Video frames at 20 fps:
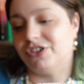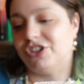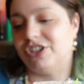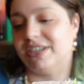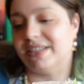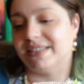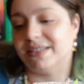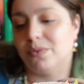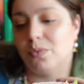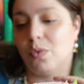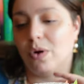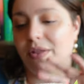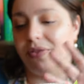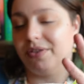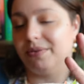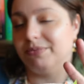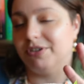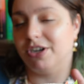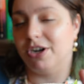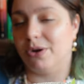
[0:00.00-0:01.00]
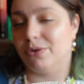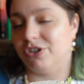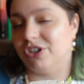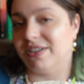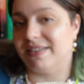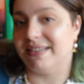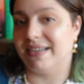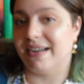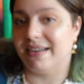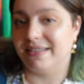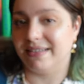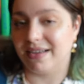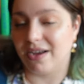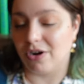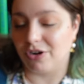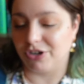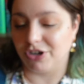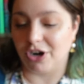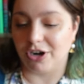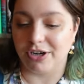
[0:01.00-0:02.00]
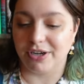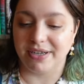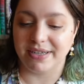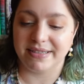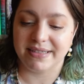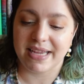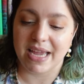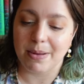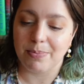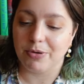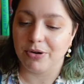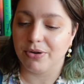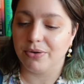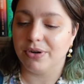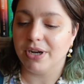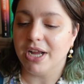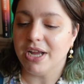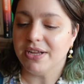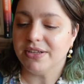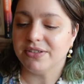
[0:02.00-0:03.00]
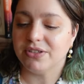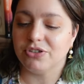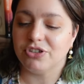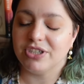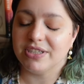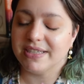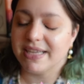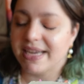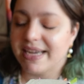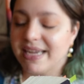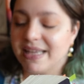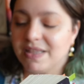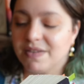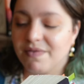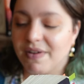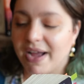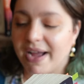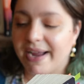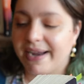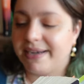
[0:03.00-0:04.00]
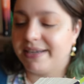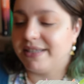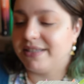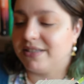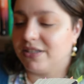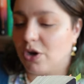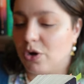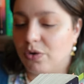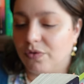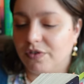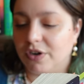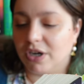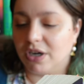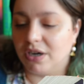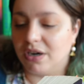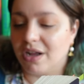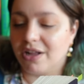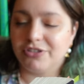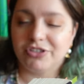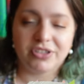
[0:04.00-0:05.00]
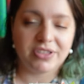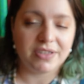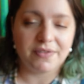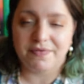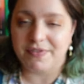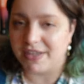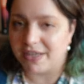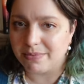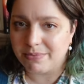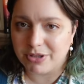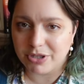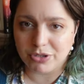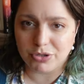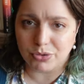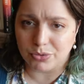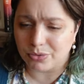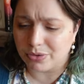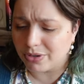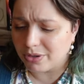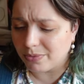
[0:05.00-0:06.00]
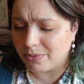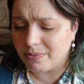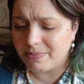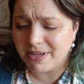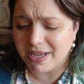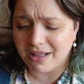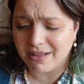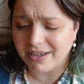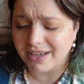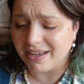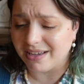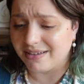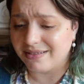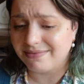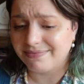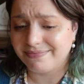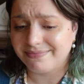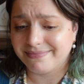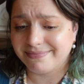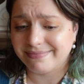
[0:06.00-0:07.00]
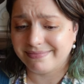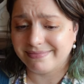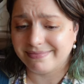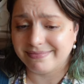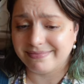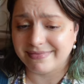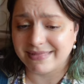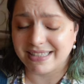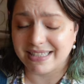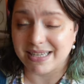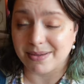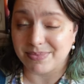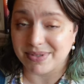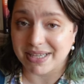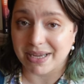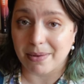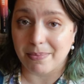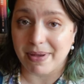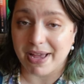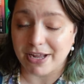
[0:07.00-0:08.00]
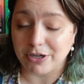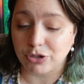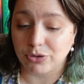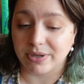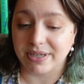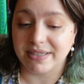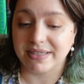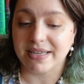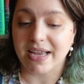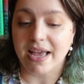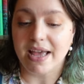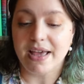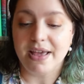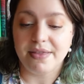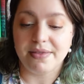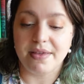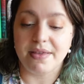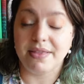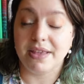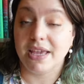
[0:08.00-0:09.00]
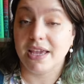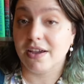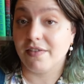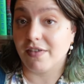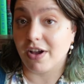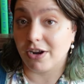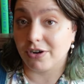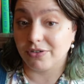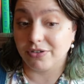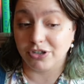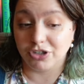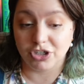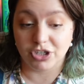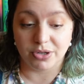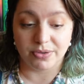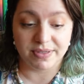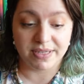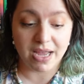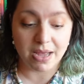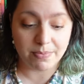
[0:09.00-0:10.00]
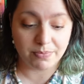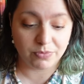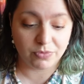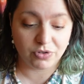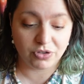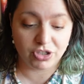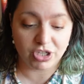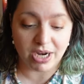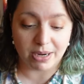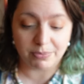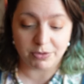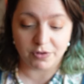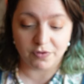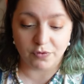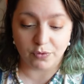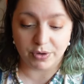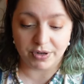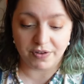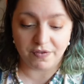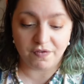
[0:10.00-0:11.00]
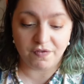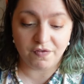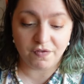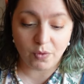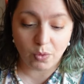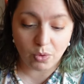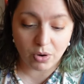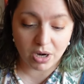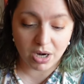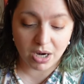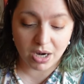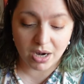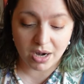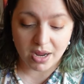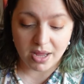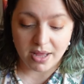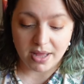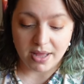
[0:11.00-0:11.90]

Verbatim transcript: she doesn't want them to know she has an un unguarded escape route. So she's like, it's fine, it's over. I'll just defeat him in the duel, we'll be all good. Seems like a bad choice. Then the King of Adarlan shows up, chapter 44.